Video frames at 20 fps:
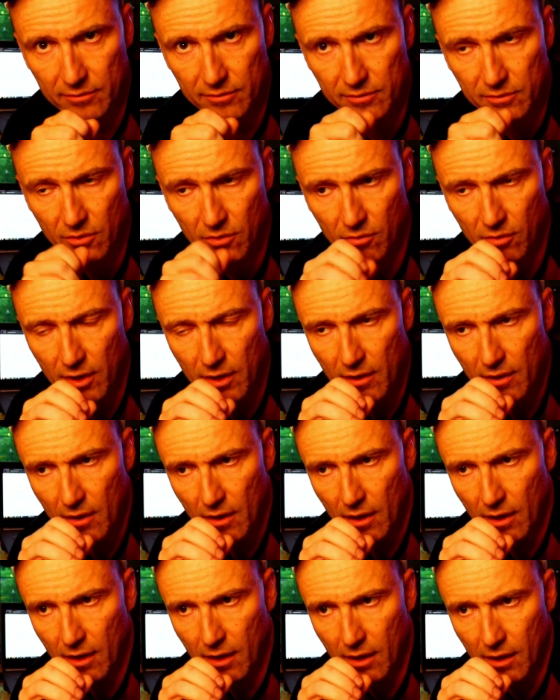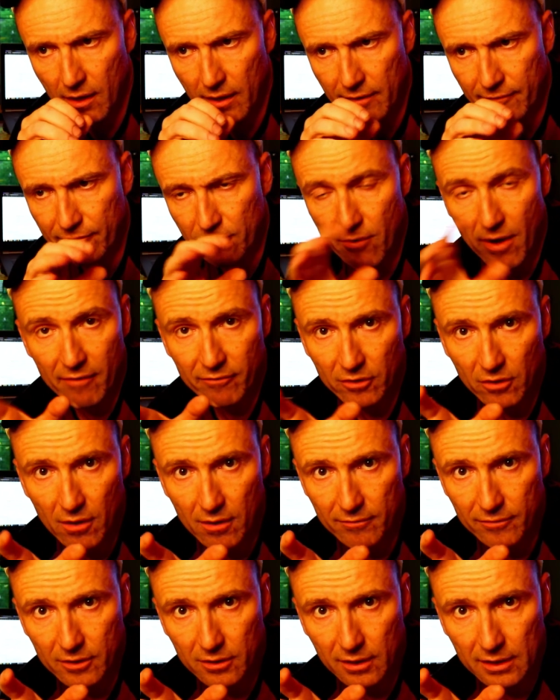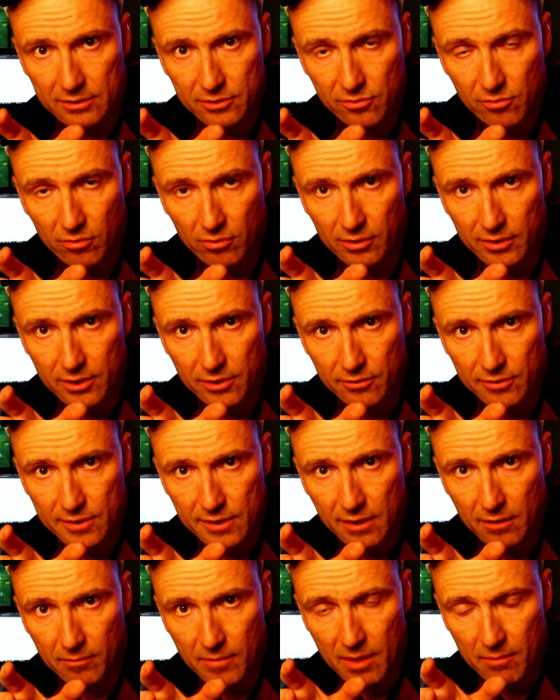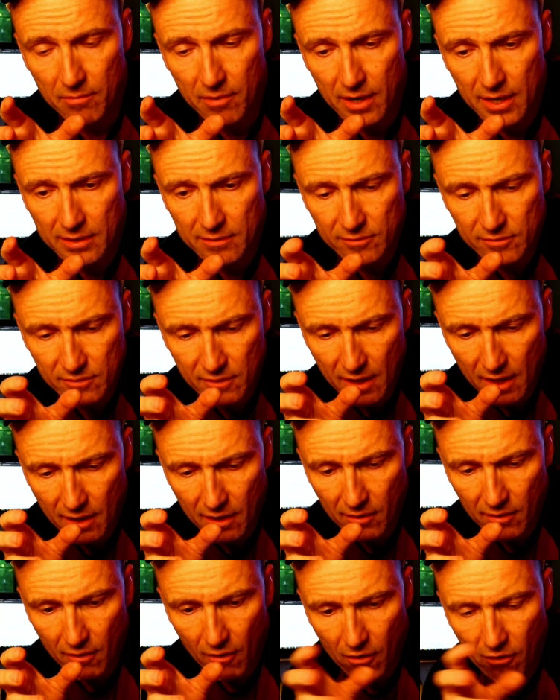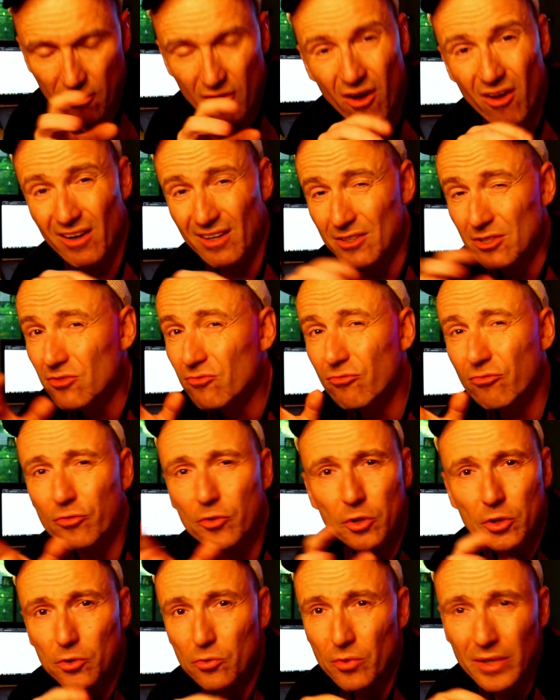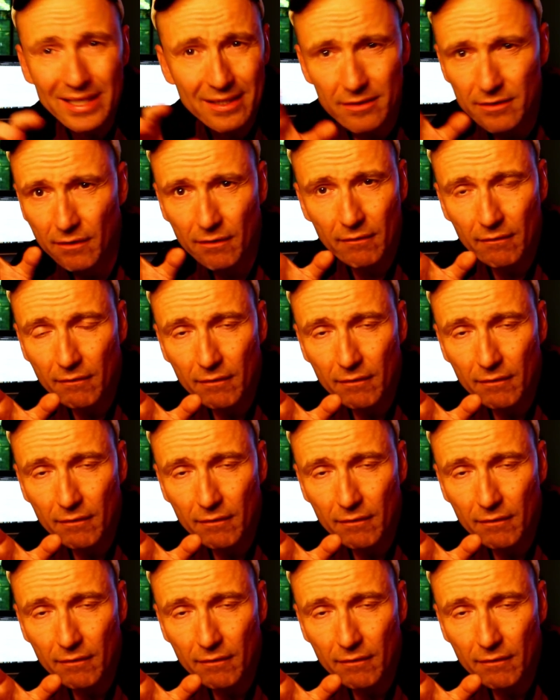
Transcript: So if you have a lot of cholesterol in your cell membranes, they are not as fluid,